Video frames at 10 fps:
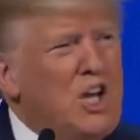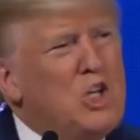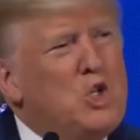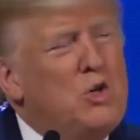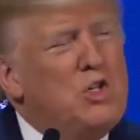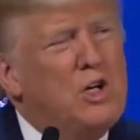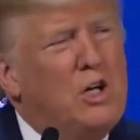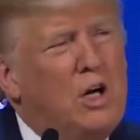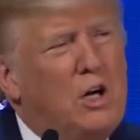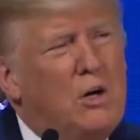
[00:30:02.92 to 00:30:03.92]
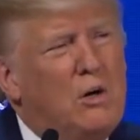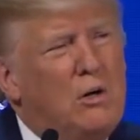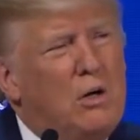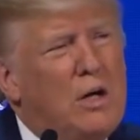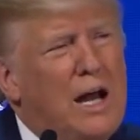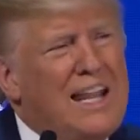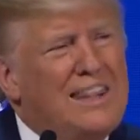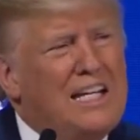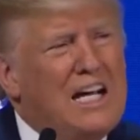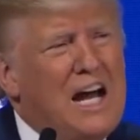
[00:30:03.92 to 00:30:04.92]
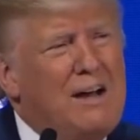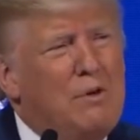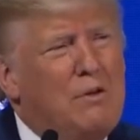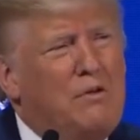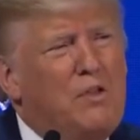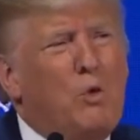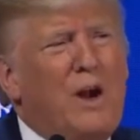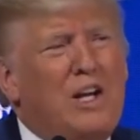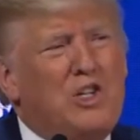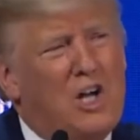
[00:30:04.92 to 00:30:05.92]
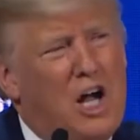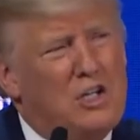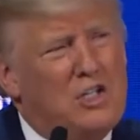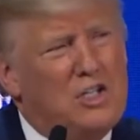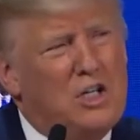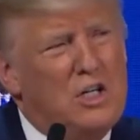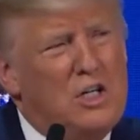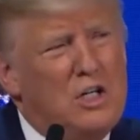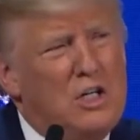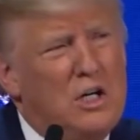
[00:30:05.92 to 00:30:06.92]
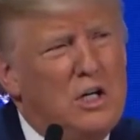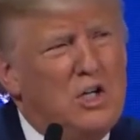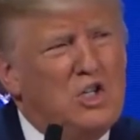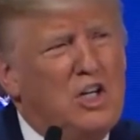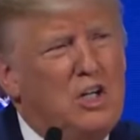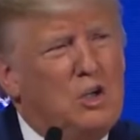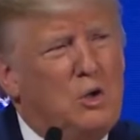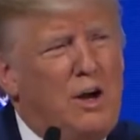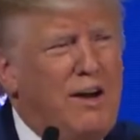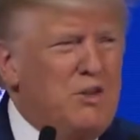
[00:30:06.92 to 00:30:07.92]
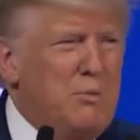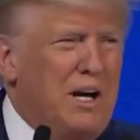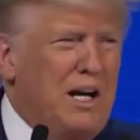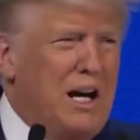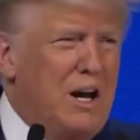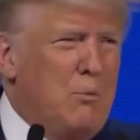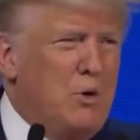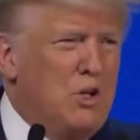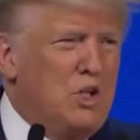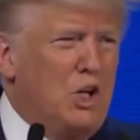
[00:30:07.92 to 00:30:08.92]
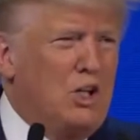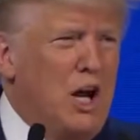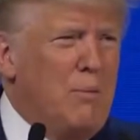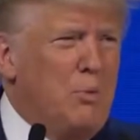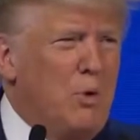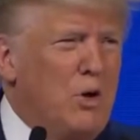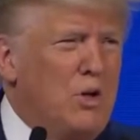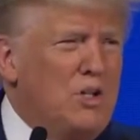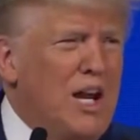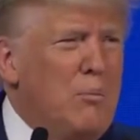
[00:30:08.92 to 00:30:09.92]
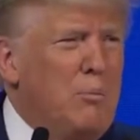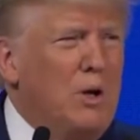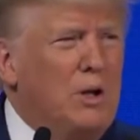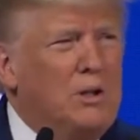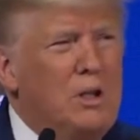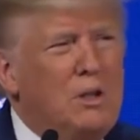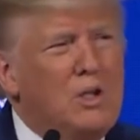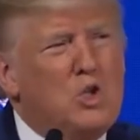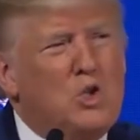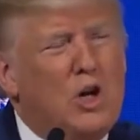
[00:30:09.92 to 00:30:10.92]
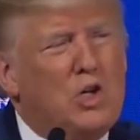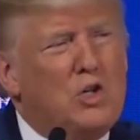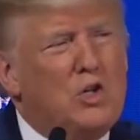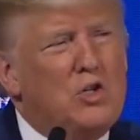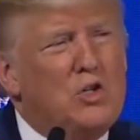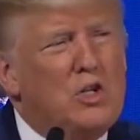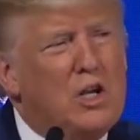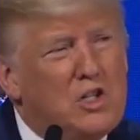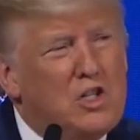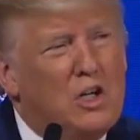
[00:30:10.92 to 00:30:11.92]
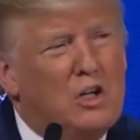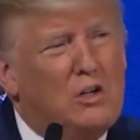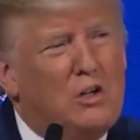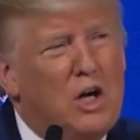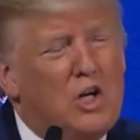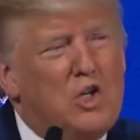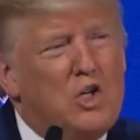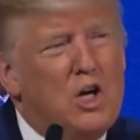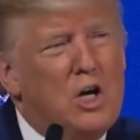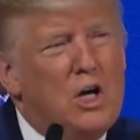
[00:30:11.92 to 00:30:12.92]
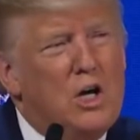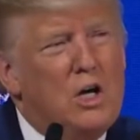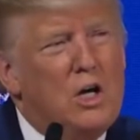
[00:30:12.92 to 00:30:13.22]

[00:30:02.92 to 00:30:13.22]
Centuries ago, at the time of the Renaissance, skilled craftsmen and laborers looked upwards and built the structures that still touch